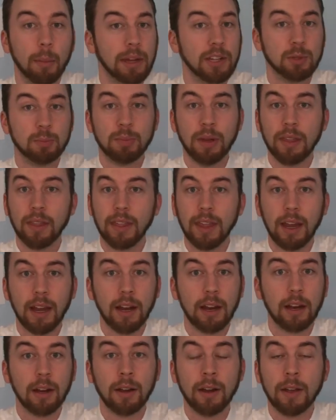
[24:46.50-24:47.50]
He's been
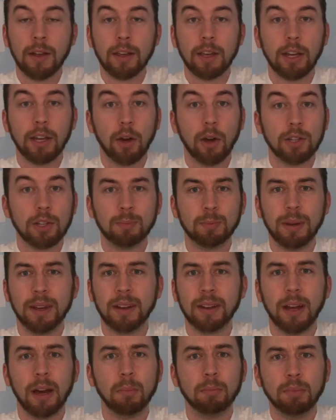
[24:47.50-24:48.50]
there, he's
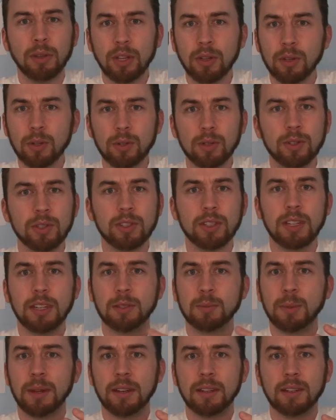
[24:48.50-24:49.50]
been abused,
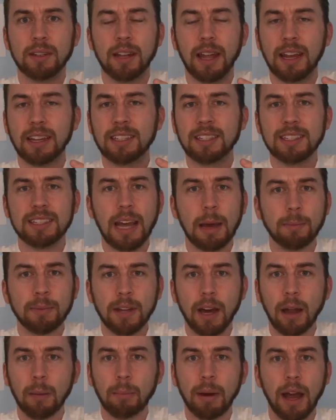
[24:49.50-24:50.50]
he's been like
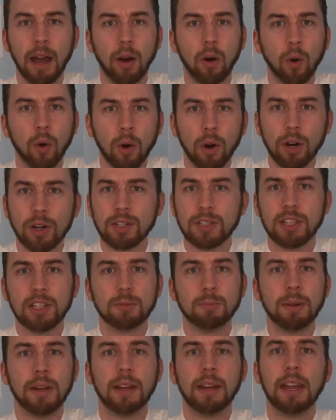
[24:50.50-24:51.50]
stepped on by a horse,
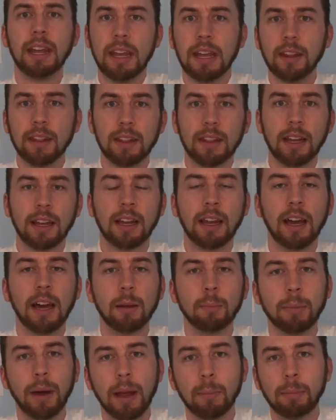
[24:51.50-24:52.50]
he's been hit in the
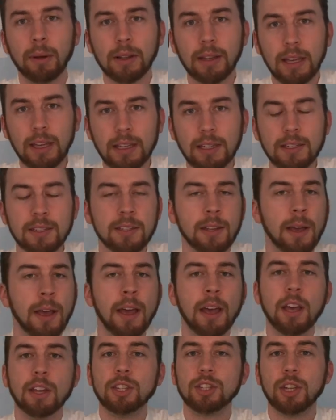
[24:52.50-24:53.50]
gut by police.
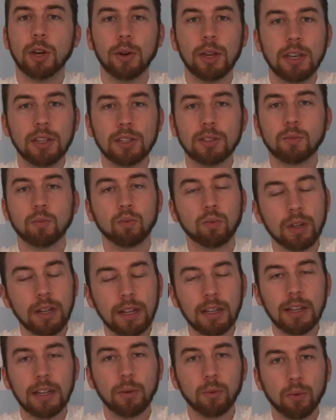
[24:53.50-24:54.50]
So he's
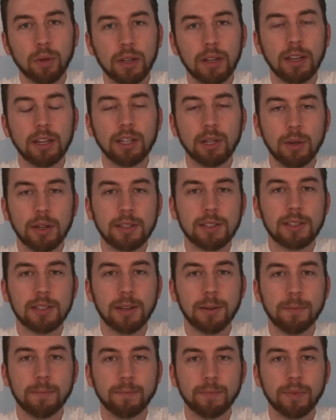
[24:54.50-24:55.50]
really, really doing
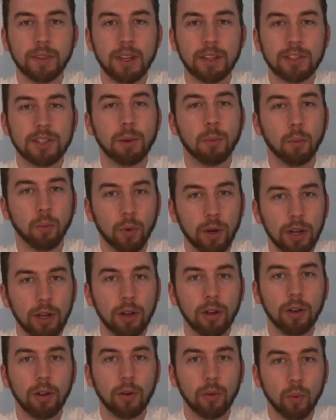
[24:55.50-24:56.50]
some
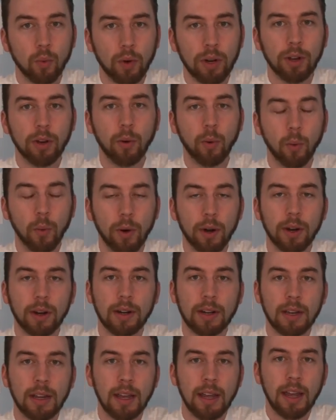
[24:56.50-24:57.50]
real, real
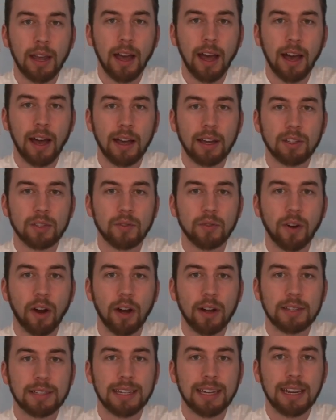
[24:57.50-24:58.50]
work as
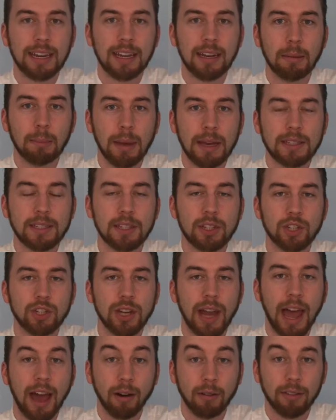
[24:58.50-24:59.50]
far as getting a
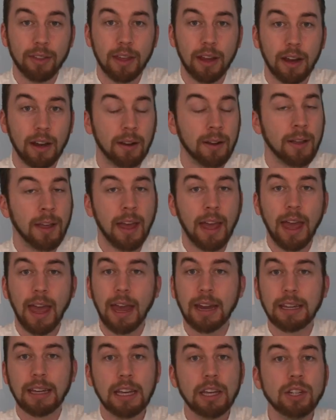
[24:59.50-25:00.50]
message out there.
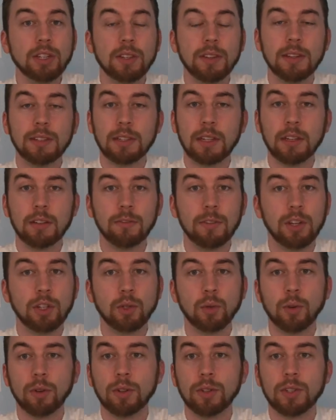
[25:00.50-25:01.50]
And each of these
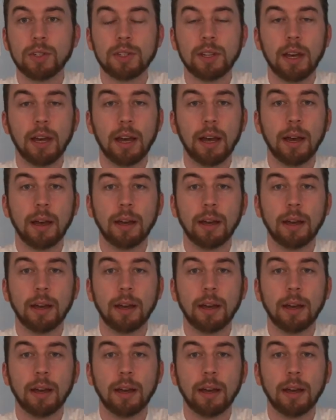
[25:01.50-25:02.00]
individuals,